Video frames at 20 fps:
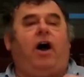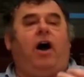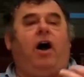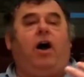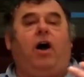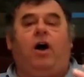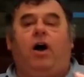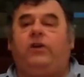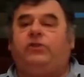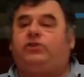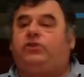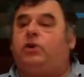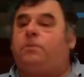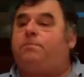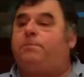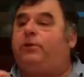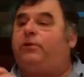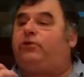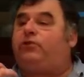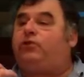a hunter
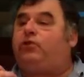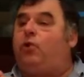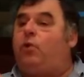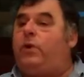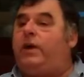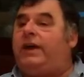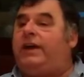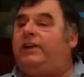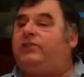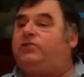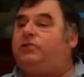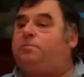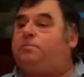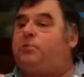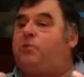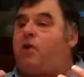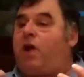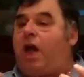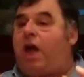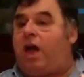pursuing its
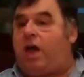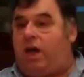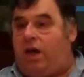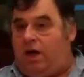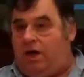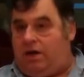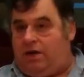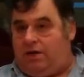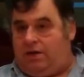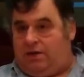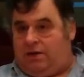prey.